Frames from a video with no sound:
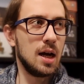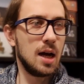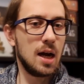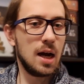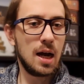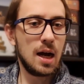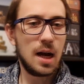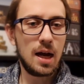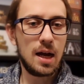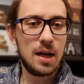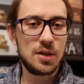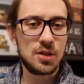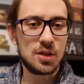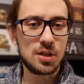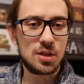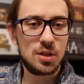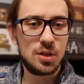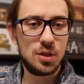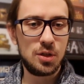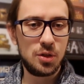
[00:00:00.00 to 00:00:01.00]
I
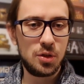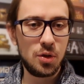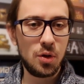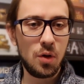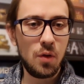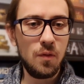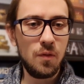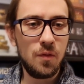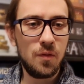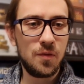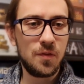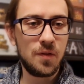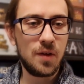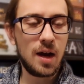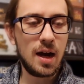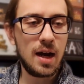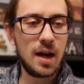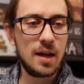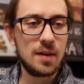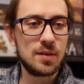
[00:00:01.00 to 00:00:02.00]
just don't
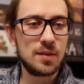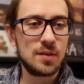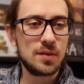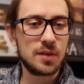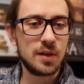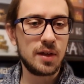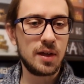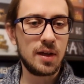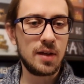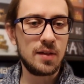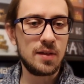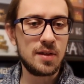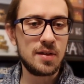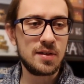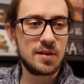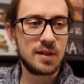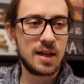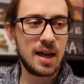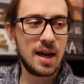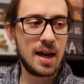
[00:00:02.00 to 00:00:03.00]
find
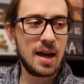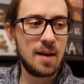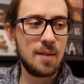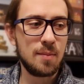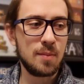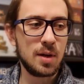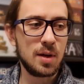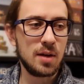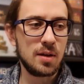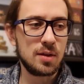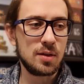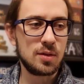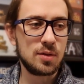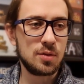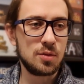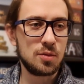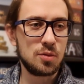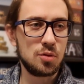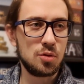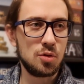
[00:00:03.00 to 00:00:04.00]
this game
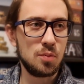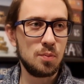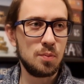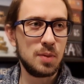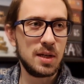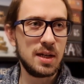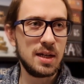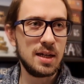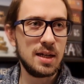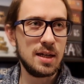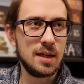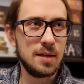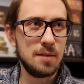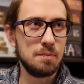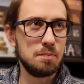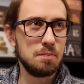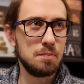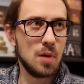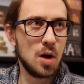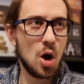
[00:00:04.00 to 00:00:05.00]
to be
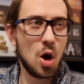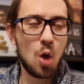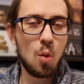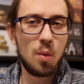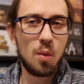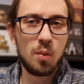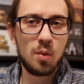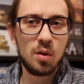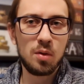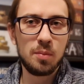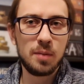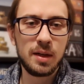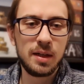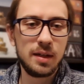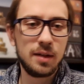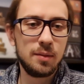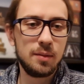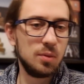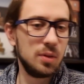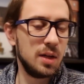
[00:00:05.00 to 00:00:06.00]

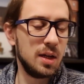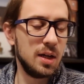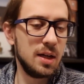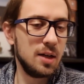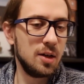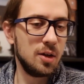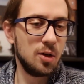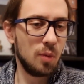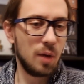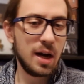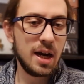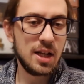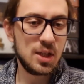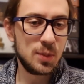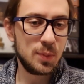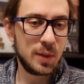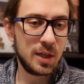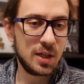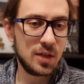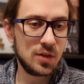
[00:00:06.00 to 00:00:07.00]
overwhelmingly
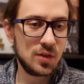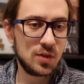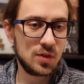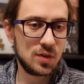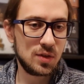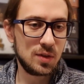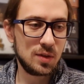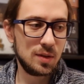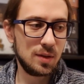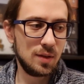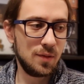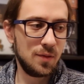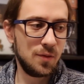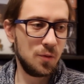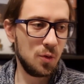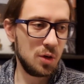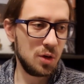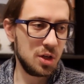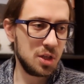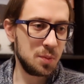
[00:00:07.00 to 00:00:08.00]
great, because
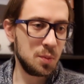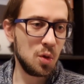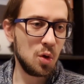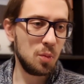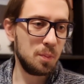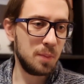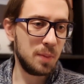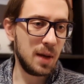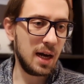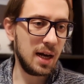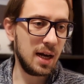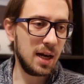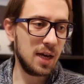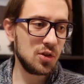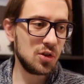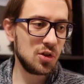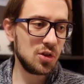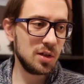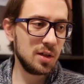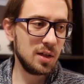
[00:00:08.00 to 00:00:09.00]
for a small
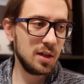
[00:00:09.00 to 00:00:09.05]
package,